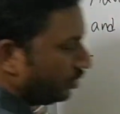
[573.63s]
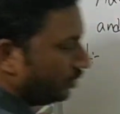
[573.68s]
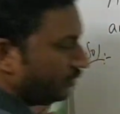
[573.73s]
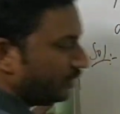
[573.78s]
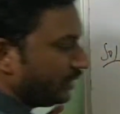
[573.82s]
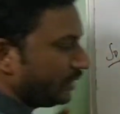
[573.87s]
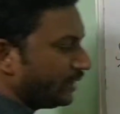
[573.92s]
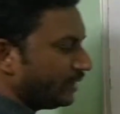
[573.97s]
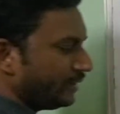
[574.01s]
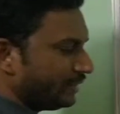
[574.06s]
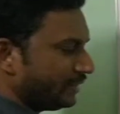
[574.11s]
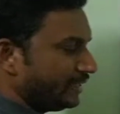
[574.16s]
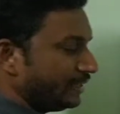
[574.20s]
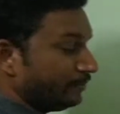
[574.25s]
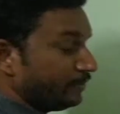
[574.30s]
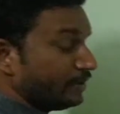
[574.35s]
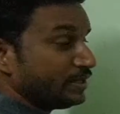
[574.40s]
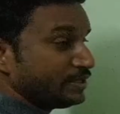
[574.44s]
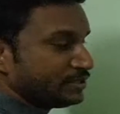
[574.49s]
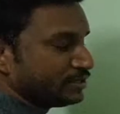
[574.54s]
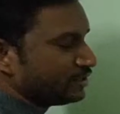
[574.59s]
will get
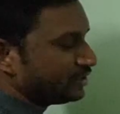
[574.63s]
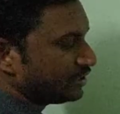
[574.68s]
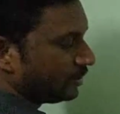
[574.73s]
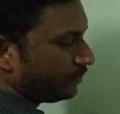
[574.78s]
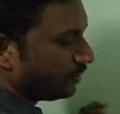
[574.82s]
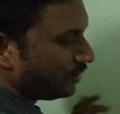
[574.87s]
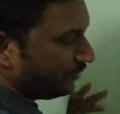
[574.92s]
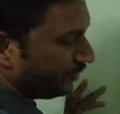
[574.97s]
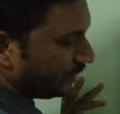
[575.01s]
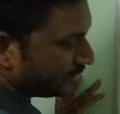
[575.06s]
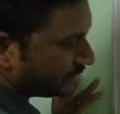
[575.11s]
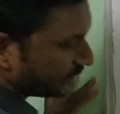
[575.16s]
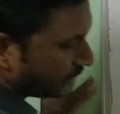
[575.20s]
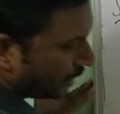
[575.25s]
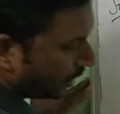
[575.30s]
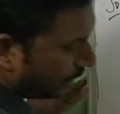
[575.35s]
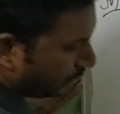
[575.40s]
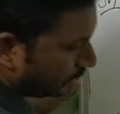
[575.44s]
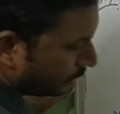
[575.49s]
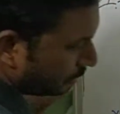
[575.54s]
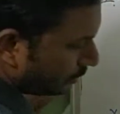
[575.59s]
diminished shape of
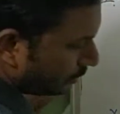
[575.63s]
hexagon